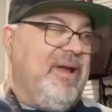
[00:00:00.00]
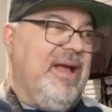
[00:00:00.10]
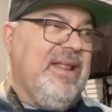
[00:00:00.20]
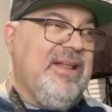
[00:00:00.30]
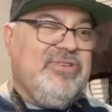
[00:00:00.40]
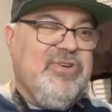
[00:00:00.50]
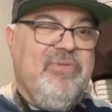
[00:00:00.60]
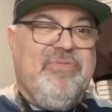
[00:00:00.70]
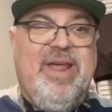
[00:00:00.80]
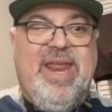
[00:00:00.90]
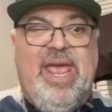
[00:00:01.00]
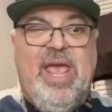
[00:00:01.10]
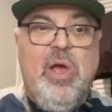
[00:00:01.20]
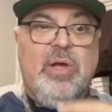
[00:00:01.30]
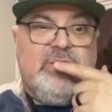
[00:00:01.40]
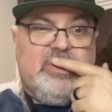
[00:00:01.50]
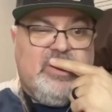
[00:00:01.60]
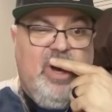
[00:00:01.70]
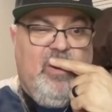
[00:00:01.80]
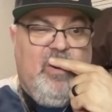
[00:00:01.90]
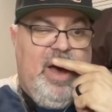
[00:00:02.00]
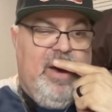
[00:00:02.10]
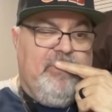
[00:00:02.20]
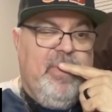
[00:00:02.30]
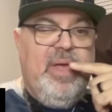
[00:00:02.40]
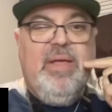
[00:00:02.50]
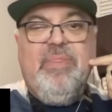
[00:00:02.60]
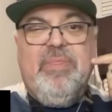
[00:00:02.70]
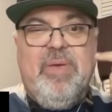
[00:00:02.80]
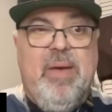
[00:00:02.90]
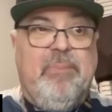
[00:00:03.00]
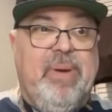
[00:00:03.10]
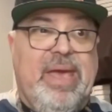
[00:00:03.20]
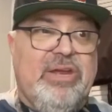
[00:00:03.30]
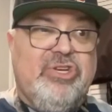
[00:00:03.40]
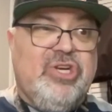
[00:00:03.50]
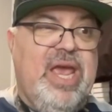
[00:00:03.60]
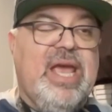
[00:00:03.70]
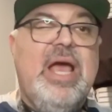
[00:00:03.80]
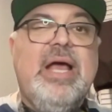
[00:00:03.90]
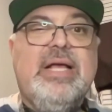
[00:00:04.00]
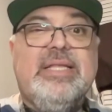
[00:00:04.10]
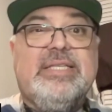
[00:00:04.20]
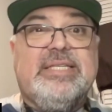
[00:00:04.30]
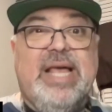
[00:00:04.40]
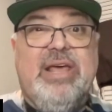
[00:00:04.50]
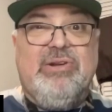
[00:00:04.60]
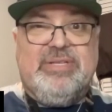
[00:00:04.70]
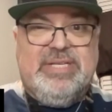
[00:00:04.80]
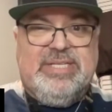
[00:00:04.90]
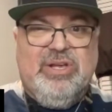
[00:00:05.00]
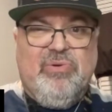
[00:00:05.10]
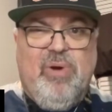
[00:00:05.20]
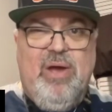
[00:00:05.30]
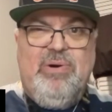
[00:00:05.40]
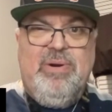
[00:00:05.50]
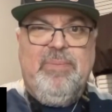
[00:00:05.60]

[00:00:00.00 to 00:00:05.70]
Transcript: God, that's so funny. So, the bacon shake, Slater's is still around?